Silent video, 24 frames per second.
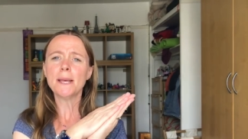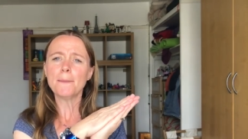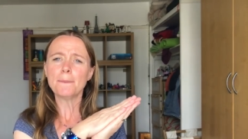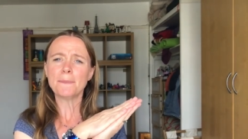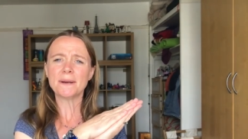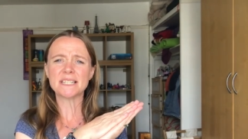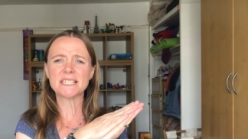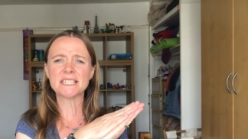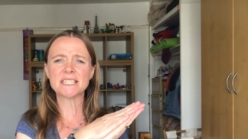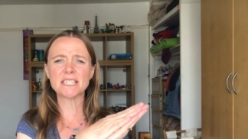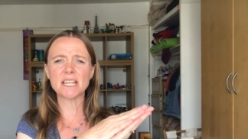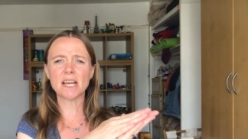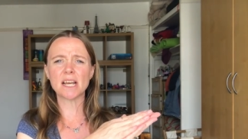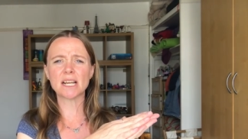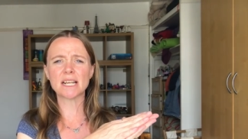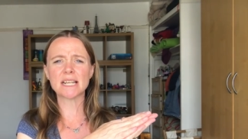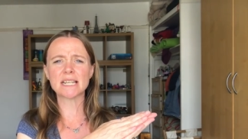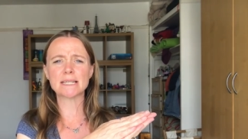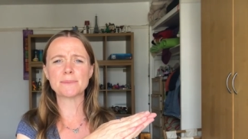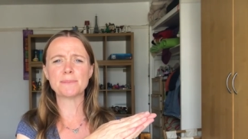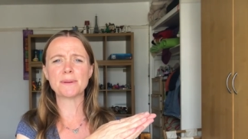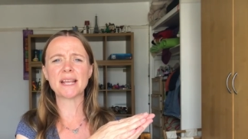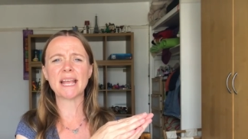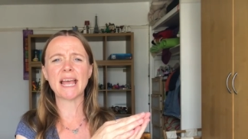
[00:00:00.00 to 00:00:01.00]
But
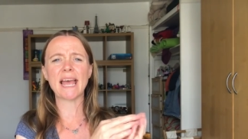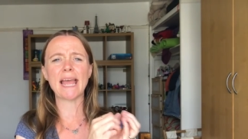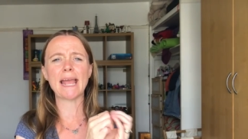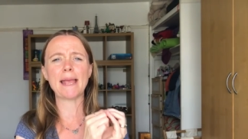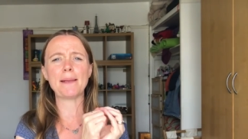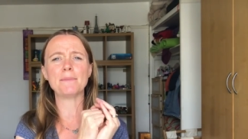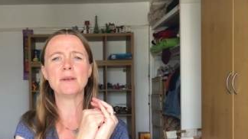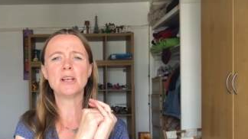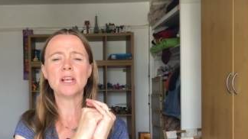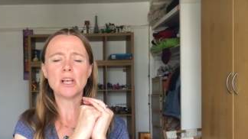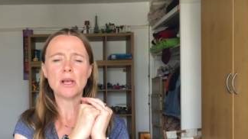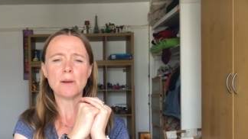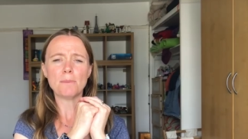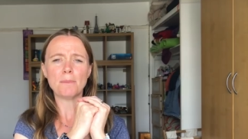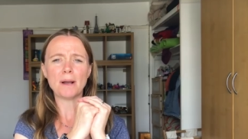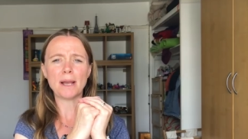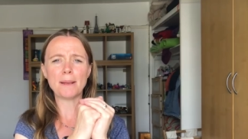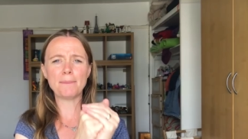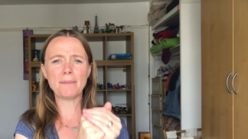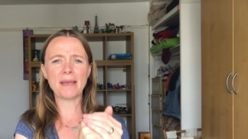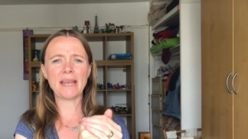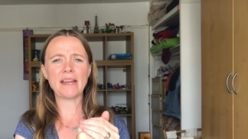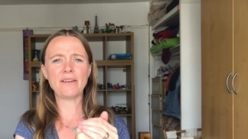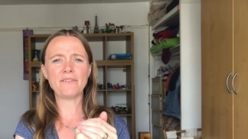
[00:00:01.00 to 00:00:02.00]
circus became
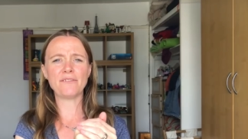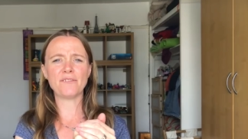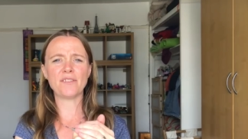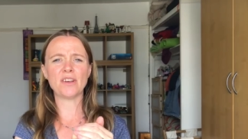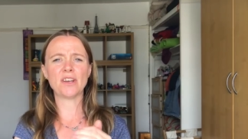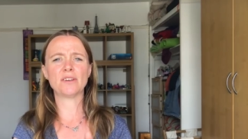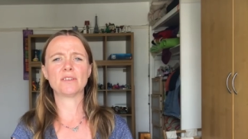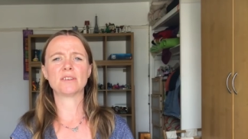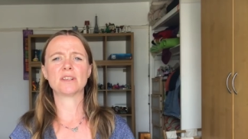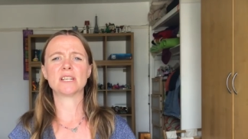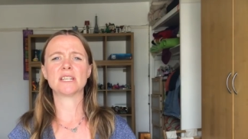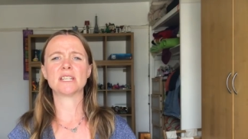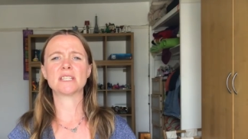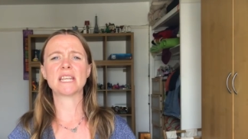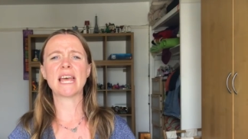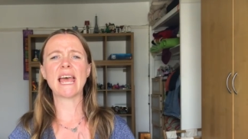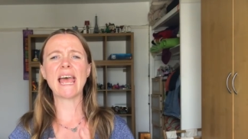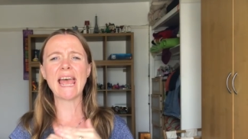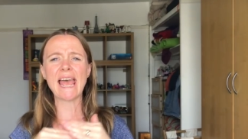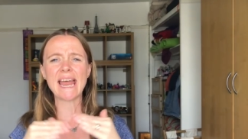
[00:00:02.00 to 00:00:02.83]
my main focus.